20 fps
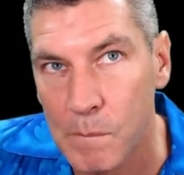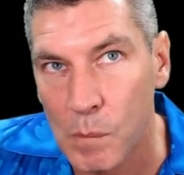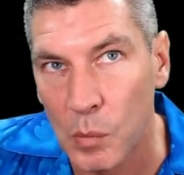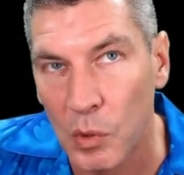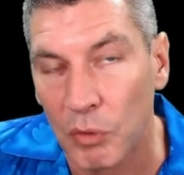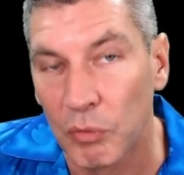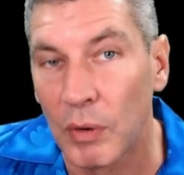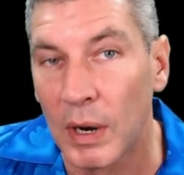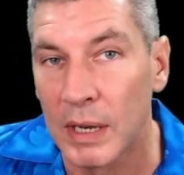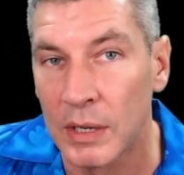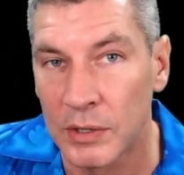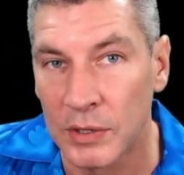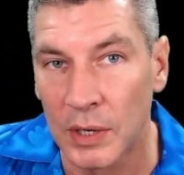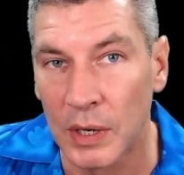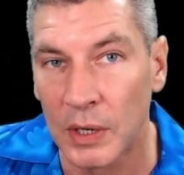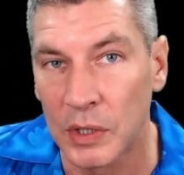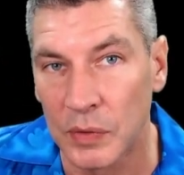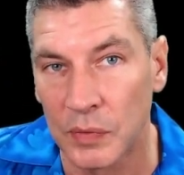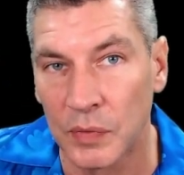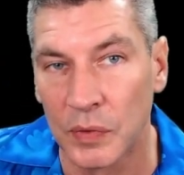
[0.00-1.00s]
raised
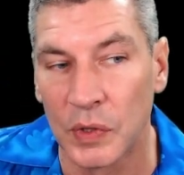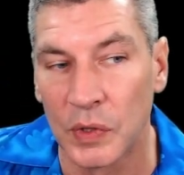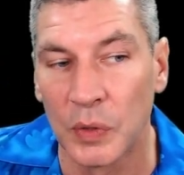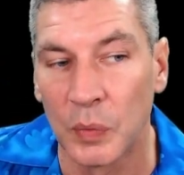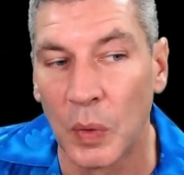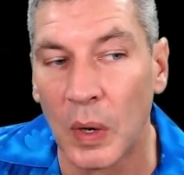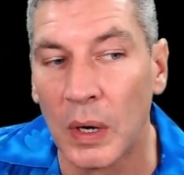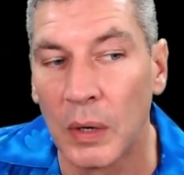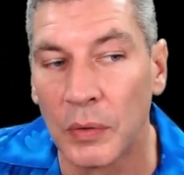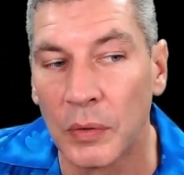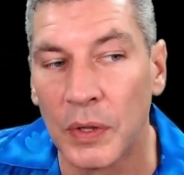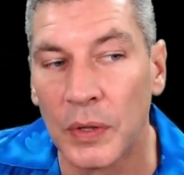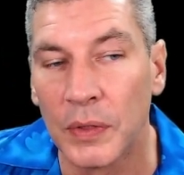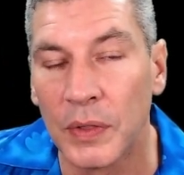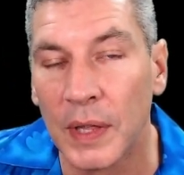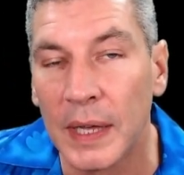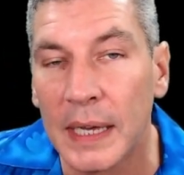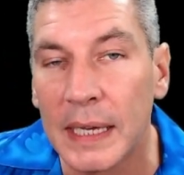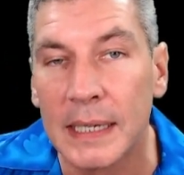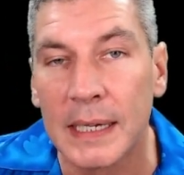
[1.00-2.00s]
us for the world that
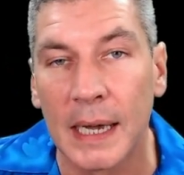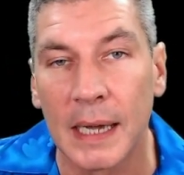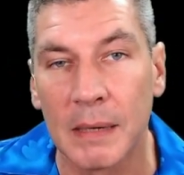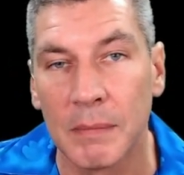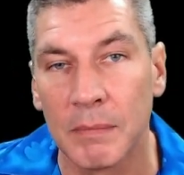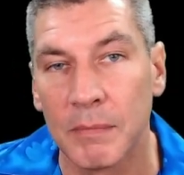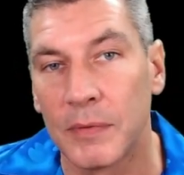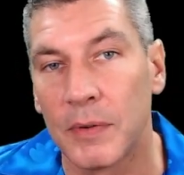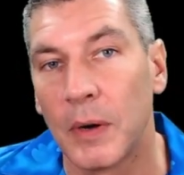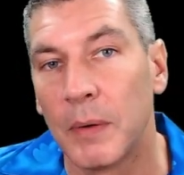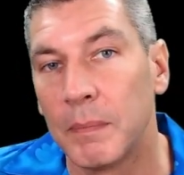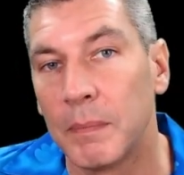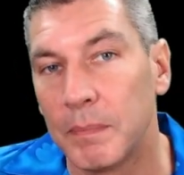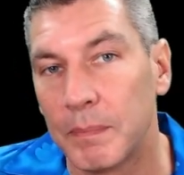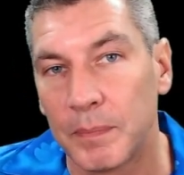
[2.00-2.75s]
they came from,